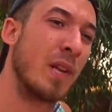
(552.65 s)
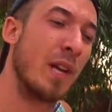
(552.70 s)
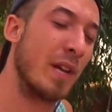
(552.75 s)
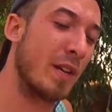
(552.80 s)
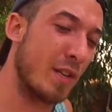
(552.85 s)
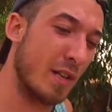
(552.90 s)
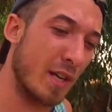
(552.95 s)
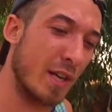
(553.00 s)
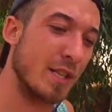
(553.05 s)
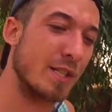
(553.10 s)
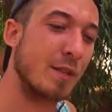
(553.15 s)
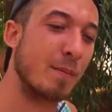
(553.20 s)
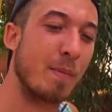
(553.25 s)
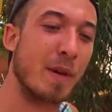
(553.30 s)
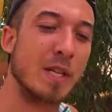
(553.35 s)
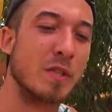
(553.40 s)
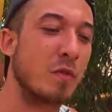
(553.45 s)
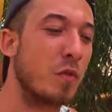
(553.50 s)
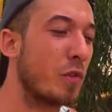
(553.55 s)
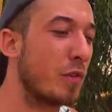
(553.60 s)
India has the
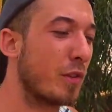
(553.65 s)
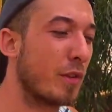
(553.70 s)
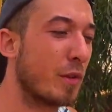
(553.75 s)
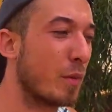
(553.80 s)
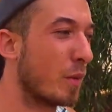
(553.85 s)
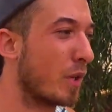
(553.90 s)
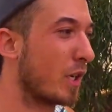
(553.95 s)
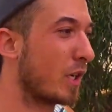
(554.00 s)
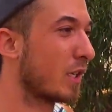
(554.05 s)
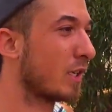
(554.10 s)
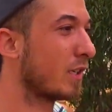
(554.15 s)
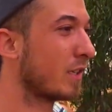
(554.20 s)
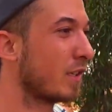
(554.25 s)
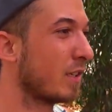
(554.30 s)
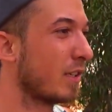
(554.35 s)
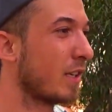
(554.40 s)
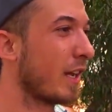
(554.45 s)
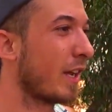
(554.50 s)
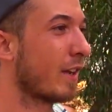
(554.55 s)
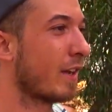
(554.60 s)
best food in the world.
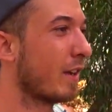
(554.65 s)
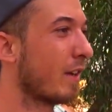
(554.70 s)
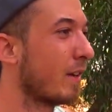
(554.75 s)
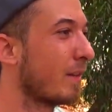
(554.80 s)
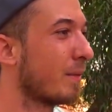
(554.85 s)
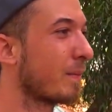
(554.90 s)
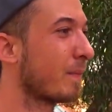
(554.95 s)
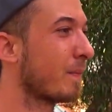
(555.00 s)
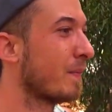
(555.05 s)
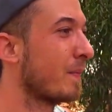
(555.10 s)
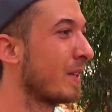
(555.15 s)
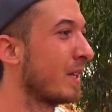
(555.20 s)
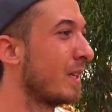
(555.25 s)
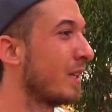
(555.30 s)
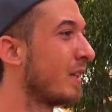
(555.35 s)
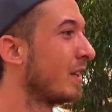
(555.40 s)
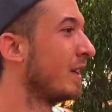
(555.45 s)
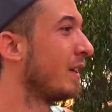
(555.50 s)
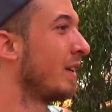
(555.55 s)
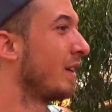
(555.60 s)
Like, uh,
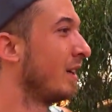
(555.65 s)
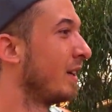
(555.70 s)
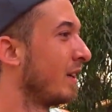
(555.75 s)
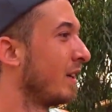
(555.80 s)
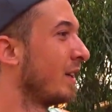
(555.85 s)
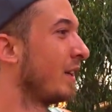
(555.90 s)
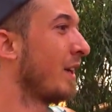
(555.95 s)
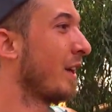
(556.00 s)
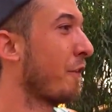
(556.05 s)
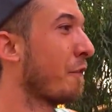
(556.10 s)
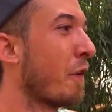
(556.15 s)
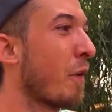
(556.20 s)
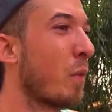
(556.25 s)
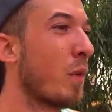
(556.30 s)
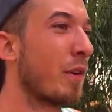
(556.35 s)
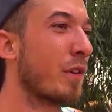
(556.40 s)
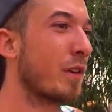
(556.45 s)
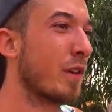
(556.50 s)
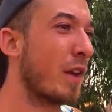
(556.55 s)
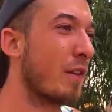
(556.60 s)
if I
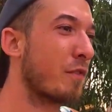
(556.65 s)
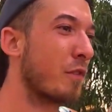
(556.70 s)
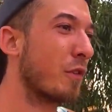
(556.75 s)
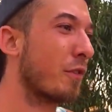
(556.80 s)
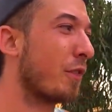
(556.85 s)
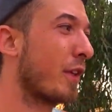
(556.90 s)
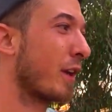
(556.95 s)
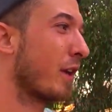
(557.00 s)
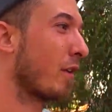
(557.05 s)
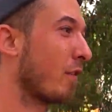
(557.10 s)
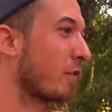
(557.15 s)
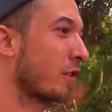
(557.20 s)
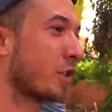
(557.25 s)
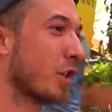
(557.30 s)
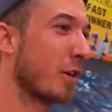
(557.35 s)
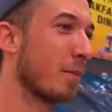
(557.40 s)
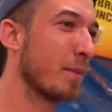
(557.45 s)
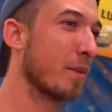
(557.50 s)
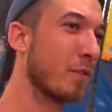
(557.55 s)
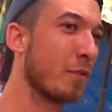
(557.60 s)
would have to think of a
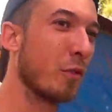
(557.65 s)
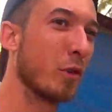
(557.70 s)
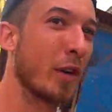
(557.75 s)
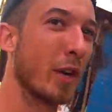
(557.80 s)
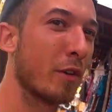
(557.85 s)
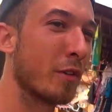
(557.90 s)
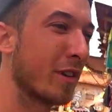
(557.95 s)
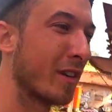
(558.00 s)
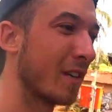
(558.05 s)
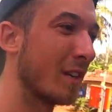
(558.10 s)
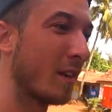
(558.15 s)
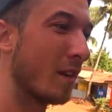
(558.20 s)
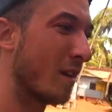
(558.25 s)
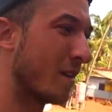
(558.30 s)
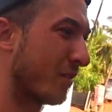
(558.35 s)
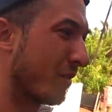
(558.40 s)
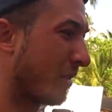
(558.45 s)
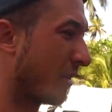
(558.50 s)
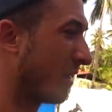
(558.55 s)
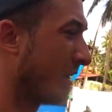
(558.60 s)
German food I really
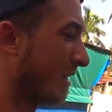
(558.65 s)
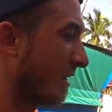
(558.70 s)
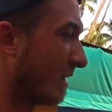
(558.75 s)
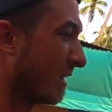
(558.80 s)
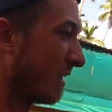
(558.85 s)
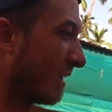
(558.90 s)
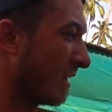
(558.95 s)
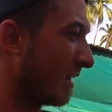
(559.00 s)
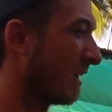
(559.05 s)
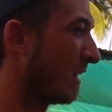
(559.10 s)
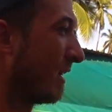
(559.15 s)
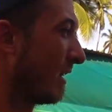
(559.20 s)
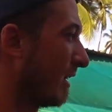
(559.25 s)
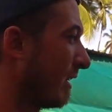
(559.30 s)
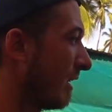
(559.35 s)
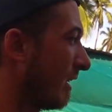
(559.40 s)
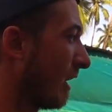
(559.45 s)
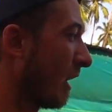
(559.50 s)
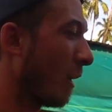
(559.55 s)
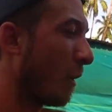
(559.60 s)
love,
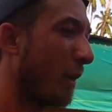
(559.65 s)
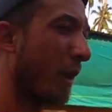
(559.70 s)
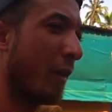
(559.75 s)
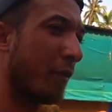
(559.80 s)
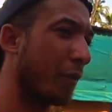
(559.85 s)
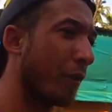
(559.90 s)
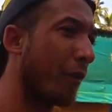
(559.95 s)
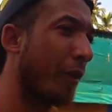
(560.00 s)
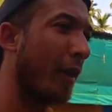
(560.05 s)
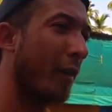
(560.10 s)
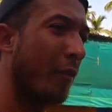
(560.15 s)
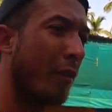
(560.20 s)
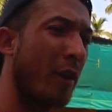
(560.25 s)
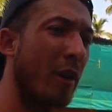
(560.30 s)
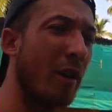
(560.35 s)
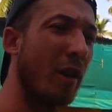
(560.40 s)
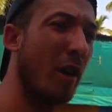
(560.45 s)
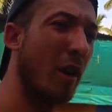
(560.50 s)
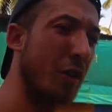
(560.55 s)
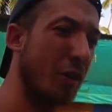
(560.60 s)
I would have to think
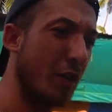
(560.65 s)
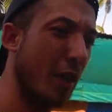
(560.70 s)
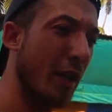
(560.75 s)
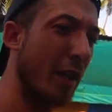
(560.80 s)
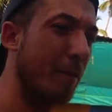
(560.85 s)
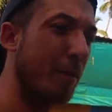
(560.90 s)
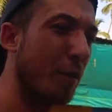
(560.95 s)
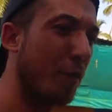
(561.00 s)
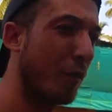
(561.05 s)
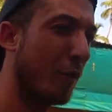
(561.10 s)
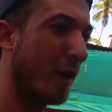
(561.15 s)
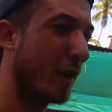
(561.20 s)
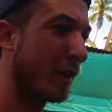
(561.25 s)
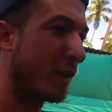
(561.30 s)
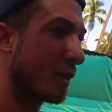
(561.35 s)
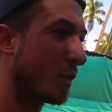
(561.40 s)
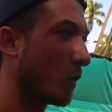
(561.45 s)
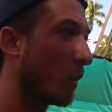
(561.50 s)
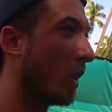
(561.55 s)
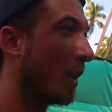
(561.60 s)
for a long time to find
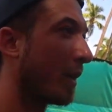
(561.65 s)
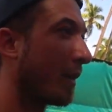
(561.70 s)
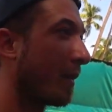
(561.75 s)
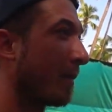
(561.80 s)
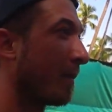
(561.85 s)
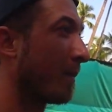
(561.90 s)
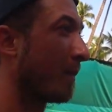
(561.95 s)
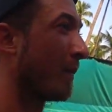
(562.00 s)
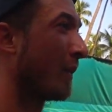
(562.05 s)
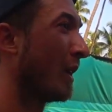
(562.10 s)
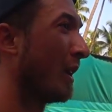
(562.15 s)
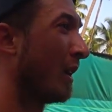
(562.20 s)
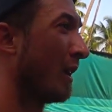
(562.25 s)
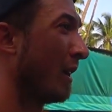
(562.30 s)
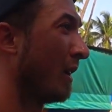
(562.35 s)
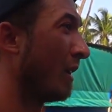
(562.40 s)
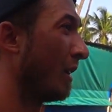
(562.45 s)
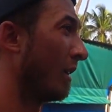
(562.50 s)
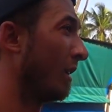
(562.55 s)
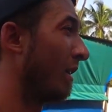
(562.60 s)
just one.
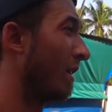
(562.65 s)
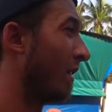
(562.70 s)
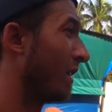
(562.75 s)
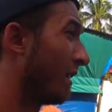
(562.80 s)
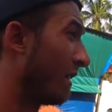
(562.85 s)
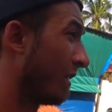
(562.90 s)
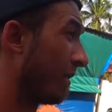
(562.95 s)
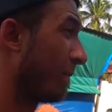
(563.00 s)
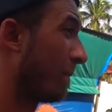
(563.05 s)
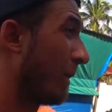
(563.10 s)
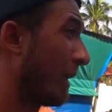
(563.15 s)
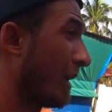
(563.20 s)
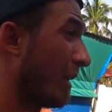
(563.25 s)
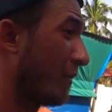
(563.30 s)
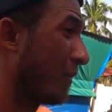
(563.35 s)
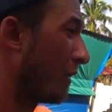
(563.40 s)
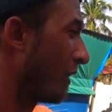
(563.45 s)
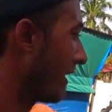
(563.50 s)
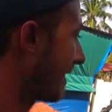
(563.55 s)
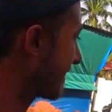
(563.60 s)
But
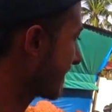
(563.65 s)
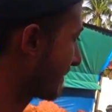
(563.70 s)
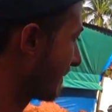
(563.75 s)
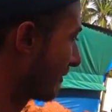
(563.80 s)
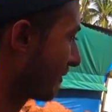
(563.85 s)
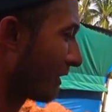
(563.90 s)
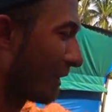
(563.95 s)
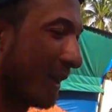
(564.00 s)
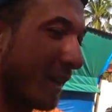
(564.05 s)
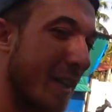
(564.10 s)
if you ask me for